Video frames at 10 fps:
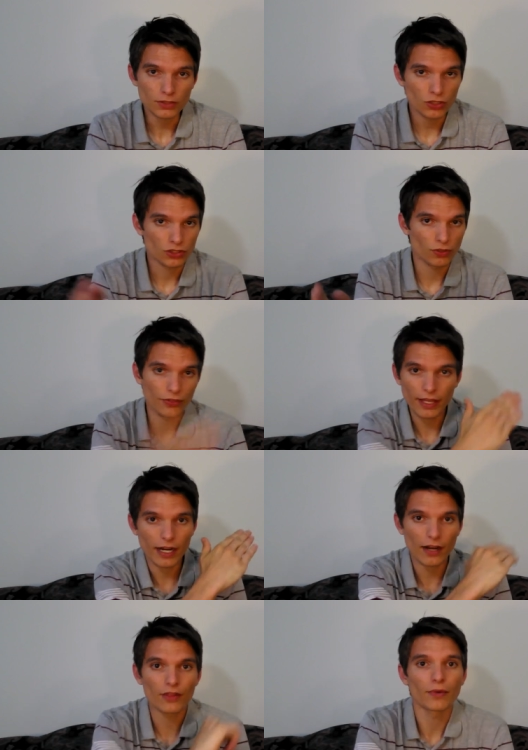So with that
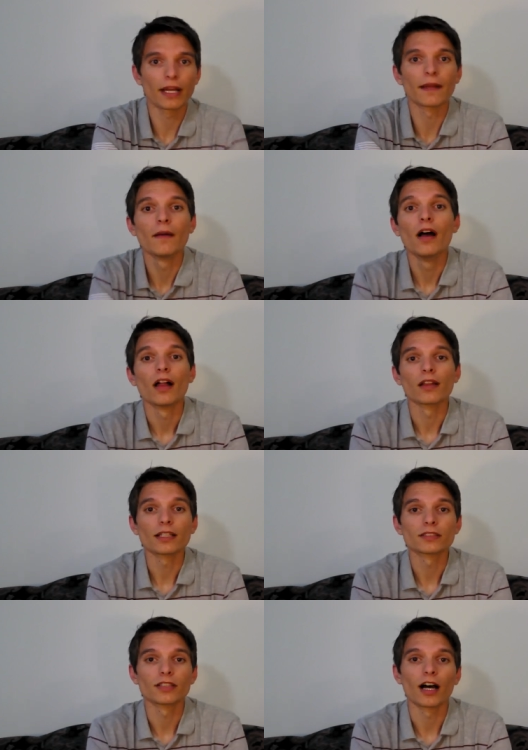out of the way,
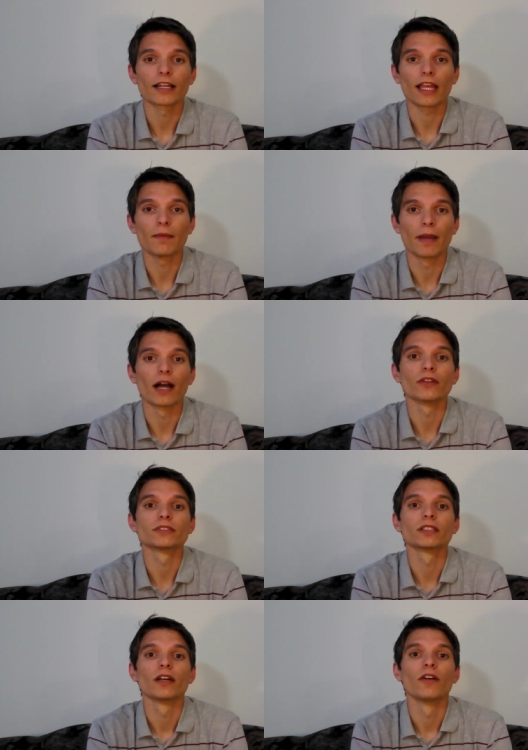let's talk
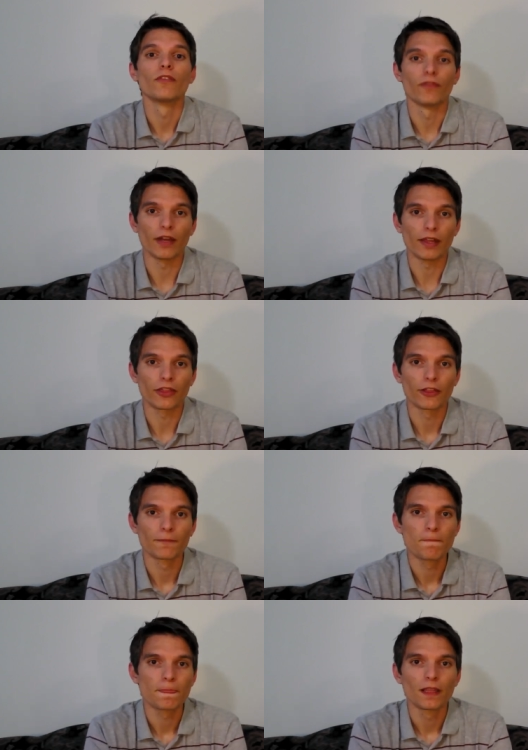about faith.
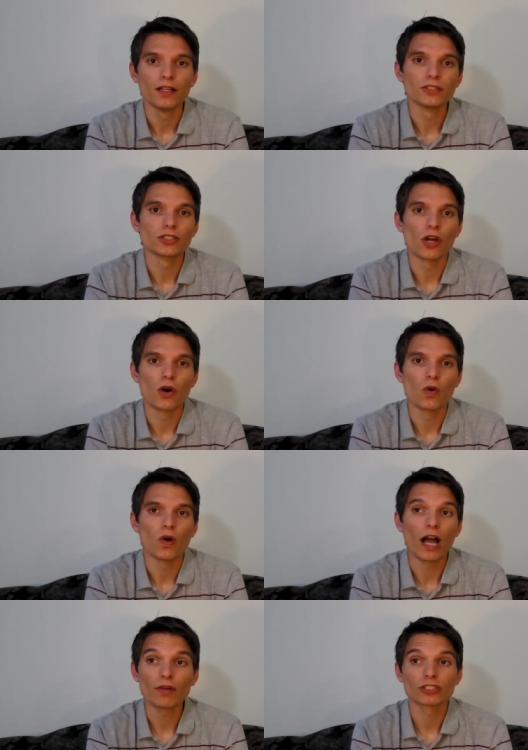So
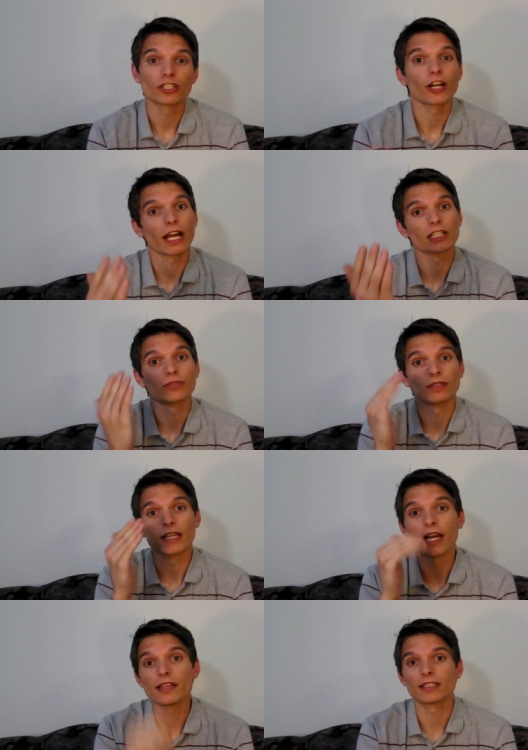I want to start actually with
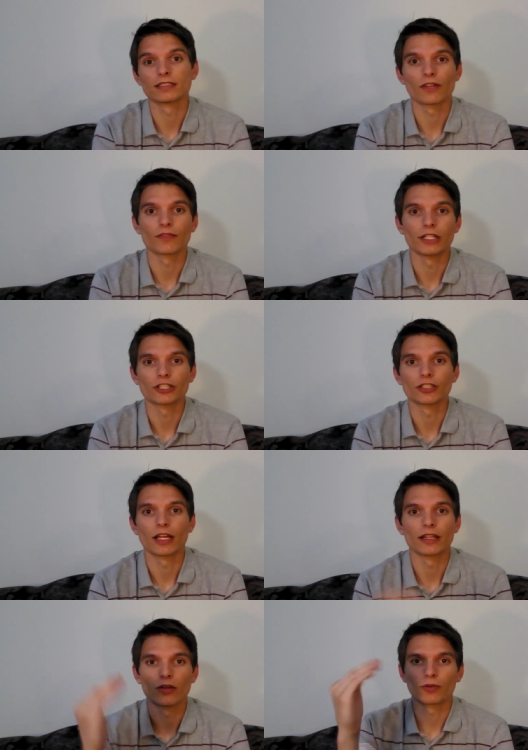the atheist definition
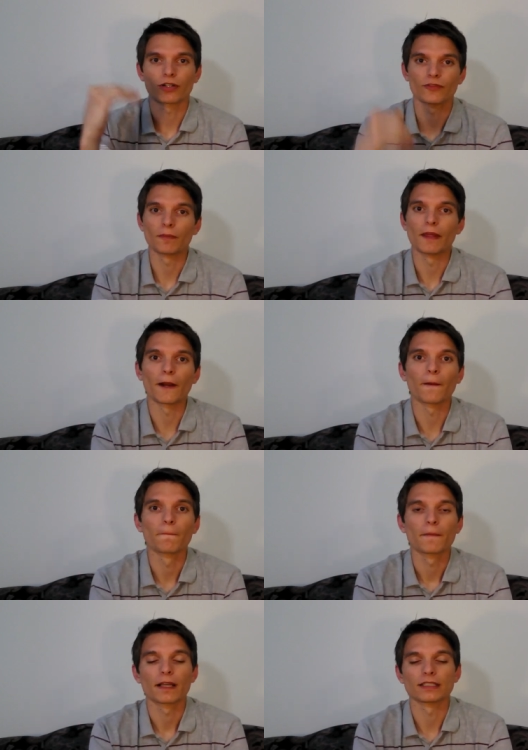and then work from there,
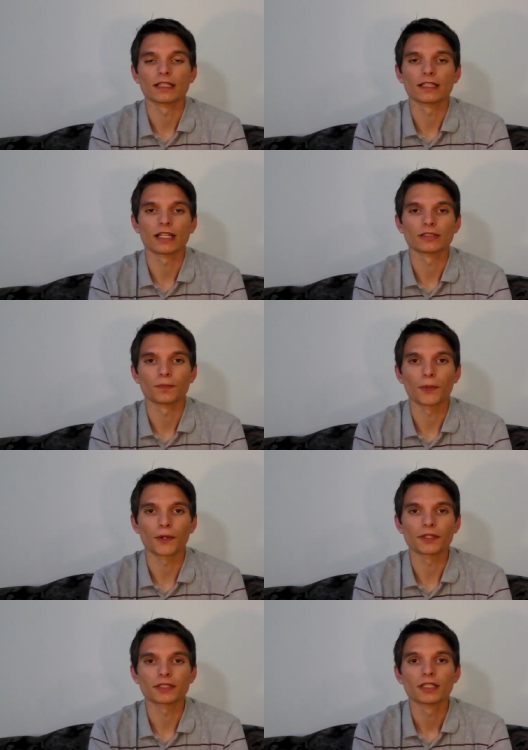because I think that's
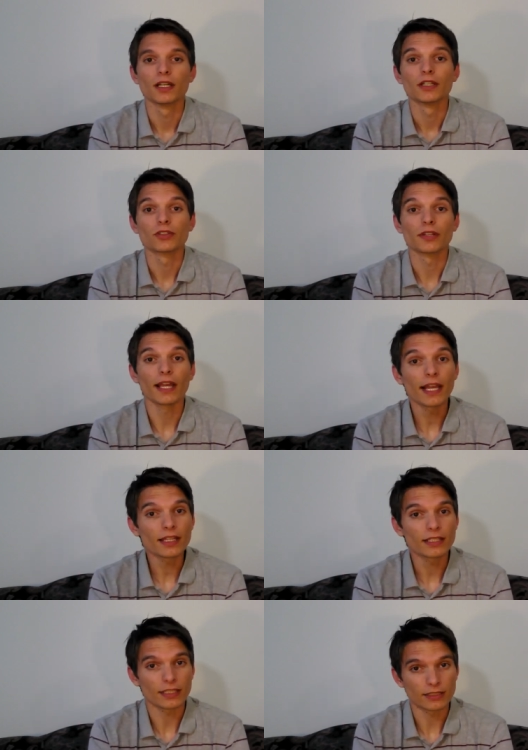important. So the
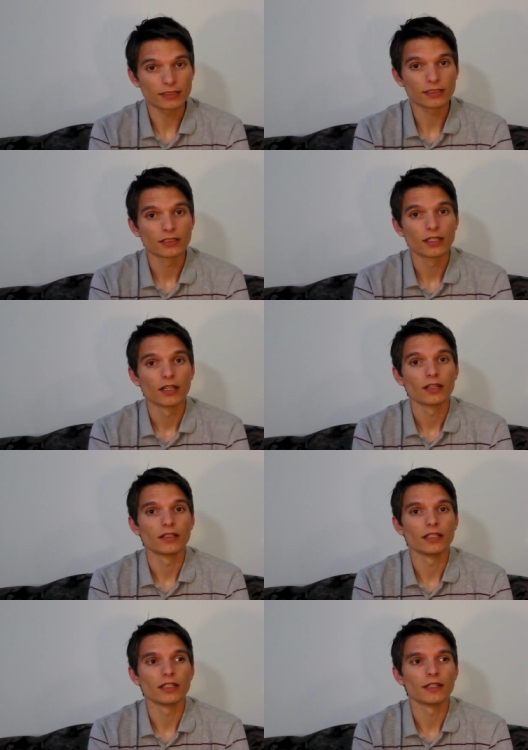atheist,
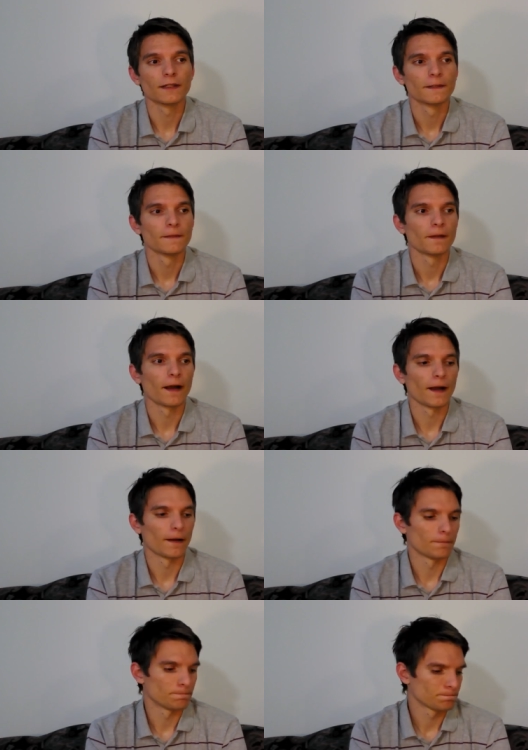the
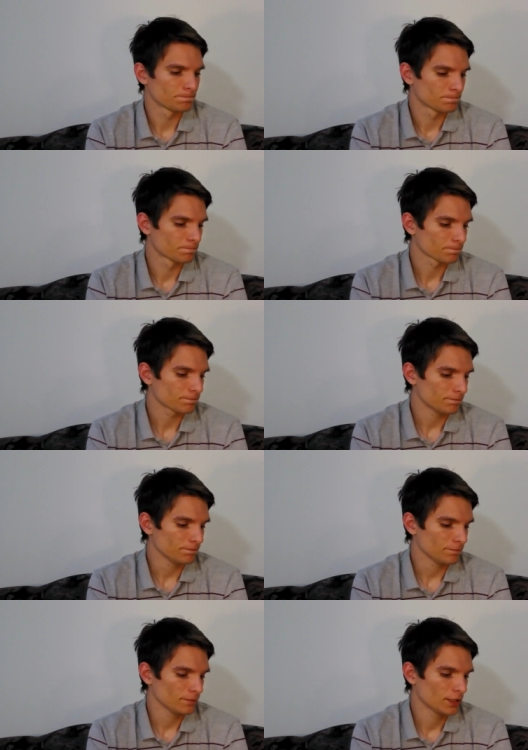um,
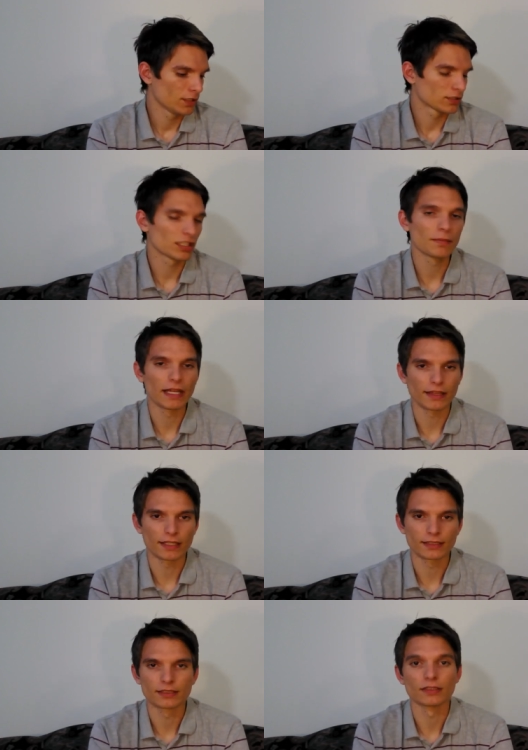some
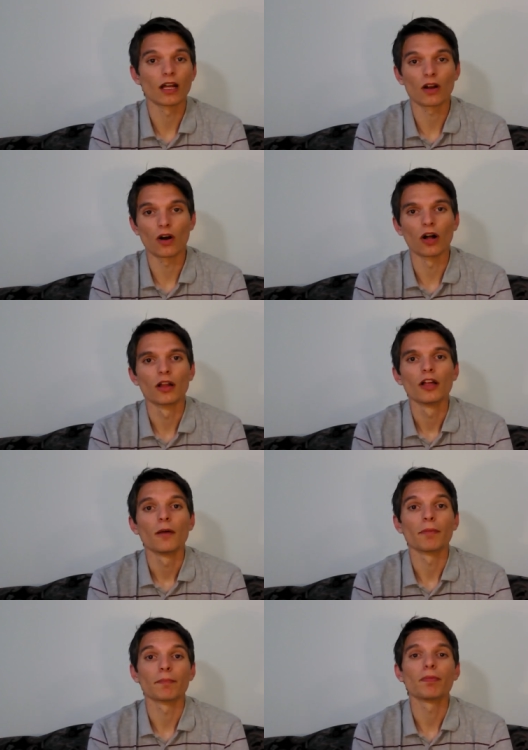atheists, not all,
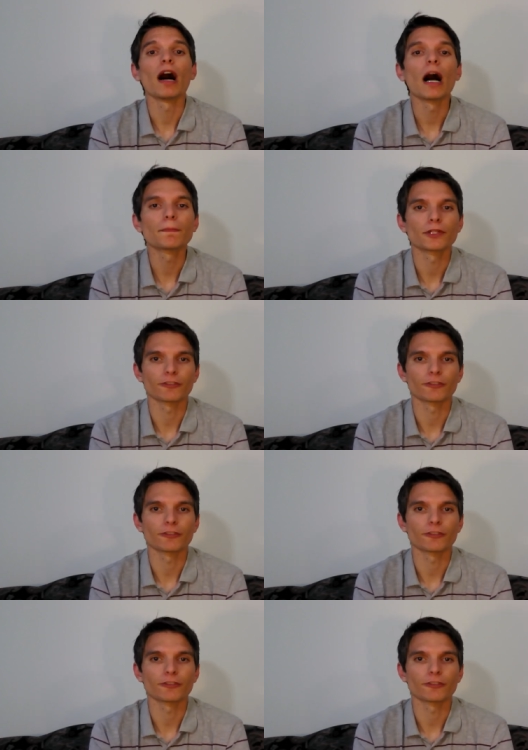but popular